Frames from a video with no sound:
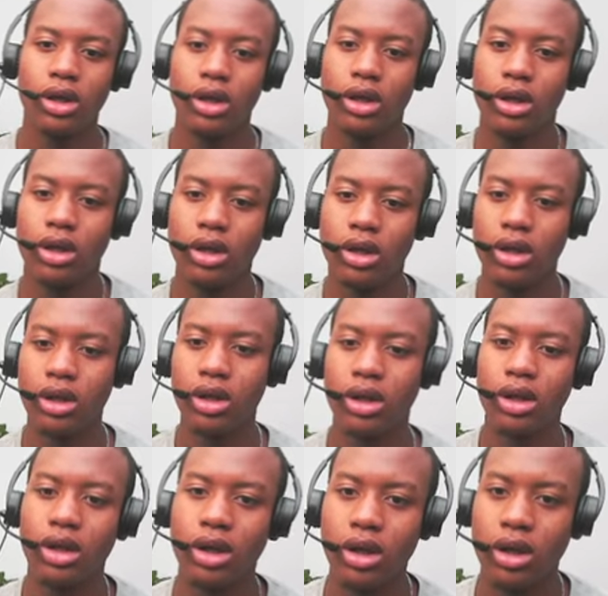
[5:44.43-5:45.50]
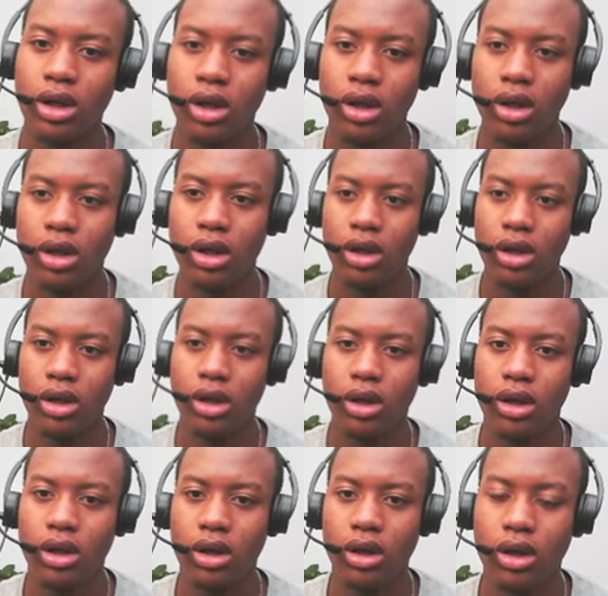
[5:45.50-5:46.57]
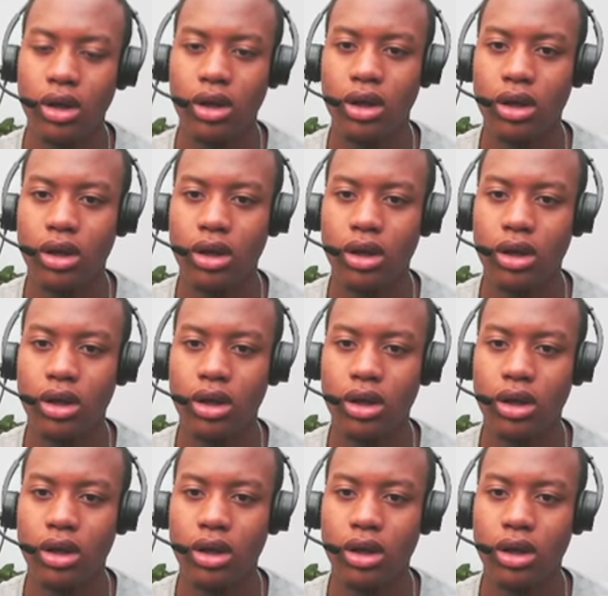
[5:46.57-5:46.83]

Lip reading: (not speaking)